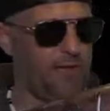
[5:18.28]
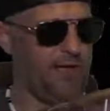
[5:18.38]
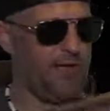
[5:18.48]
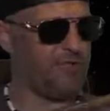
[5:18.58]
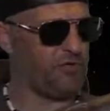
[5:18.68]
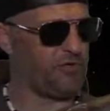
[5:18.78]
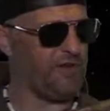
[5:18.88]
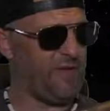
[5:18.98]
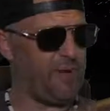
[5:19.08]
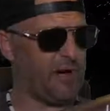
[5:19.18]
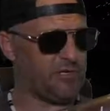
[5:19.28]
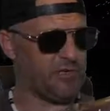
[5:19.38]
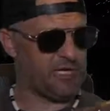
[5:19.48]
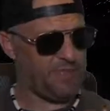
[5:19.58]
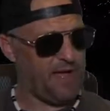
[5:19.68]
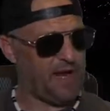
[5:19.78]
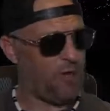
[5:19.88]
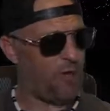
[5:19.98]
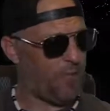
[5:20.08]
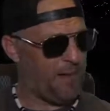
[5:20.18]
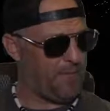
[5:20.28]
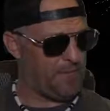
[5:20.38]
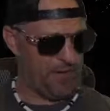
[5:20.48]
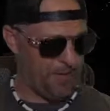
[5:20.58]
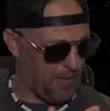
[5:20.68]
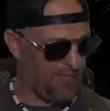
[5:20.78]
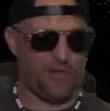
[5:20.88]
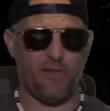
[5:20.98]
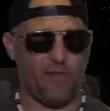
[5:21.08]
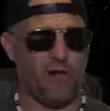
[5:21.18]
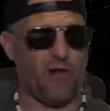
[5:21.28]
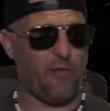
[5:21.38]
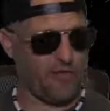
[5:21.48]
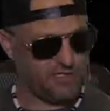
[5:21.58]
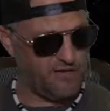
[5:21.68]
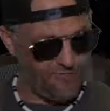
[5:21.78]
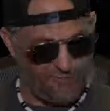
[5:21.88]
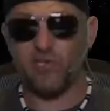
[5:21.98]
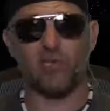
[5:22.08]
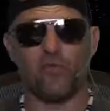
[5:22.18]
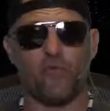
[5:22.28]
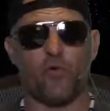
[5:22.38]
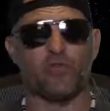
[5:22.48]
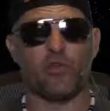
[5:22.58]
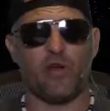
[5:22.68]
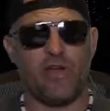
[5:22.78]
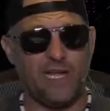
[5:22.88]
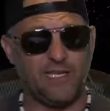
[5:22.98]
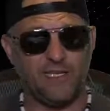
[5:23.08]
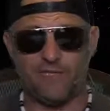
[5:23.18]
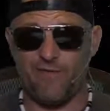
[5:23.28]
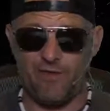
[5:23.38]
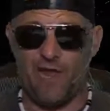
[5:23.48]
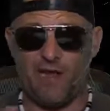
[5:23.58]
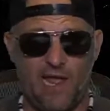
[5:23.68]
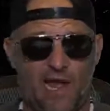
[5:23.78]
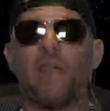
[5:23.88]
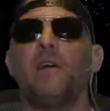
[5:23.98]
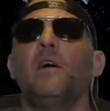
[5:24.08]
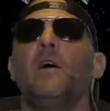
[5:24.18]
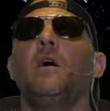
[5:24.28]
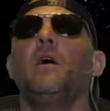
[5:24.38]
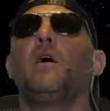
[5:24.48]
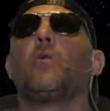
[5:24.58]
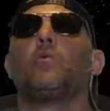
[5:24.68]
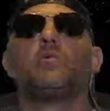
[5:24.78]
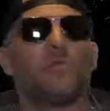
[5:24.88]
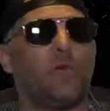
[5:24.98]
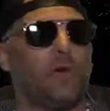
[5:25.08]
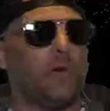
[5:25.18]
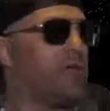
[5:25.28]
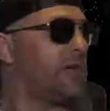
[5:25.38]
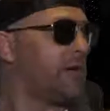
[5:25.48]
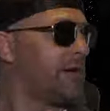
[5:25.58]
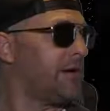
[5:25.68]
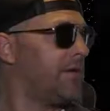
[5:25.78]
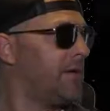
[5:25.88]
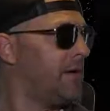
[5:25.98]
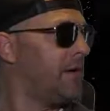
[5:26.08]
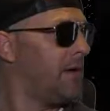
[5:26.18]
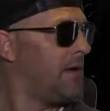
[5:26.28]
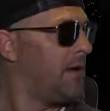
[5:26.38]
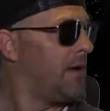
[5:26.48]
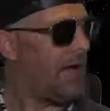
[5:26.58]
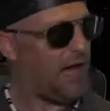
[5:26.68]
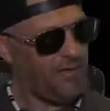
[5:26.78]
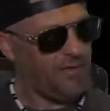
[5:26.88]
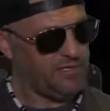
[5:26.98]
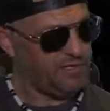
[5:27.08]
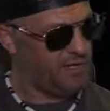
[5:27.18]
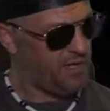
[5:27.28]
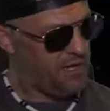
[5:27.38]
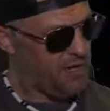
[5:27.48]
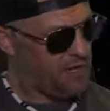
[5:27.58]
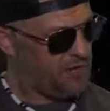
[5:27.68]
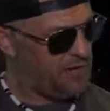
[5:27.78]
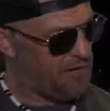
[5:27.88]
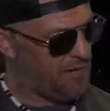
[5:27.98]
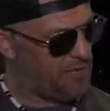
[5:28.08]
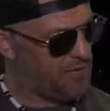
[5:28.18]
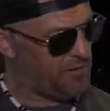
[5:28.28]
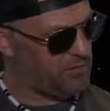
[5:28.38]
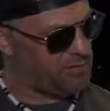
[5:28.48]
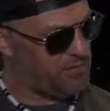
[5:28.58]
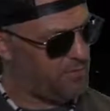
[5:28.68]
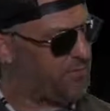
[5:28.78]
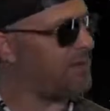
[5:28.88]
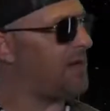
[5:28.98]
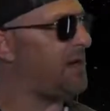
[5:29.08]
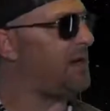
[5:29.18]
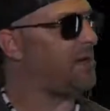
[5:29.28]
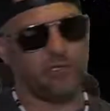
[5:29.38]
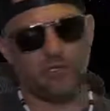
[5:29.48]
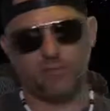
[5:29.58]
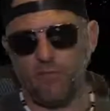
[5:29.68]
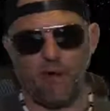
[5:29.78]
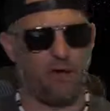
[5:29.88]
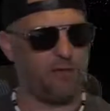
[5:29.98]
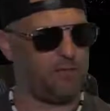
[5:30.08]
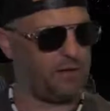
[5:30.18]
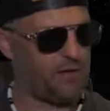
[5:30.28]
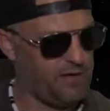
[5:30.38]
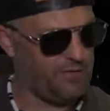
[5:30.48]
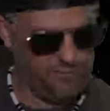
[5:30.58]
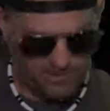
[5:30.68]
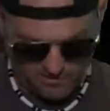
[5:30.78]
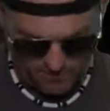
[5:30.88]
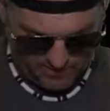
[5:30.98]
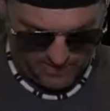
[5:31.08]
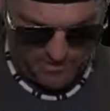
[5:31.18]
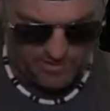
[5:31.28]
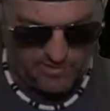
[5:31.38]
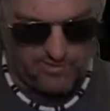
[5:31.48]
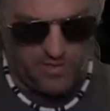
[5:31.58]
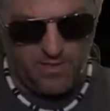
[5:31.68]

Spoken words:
A full sheet of Empire Strikes Back. Wallpaper, got Boba Fett on there, all that stuff. Vintage, of course, circa 1979 to 80. Of course, an old deal here. Alan G. Good to hear your name called, sir. Put that in Alan G's pile over there. He had a few things from last week.